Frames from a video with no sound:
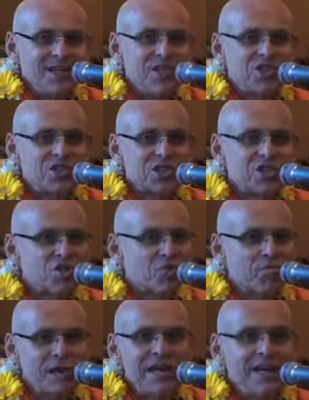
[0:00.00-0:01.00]
is just
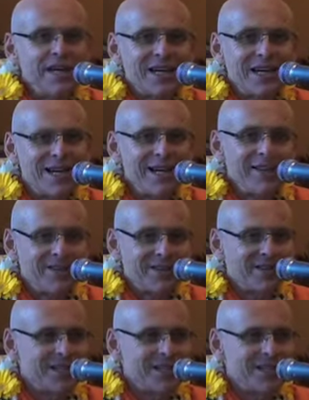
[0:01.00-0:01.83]
spreading like anything.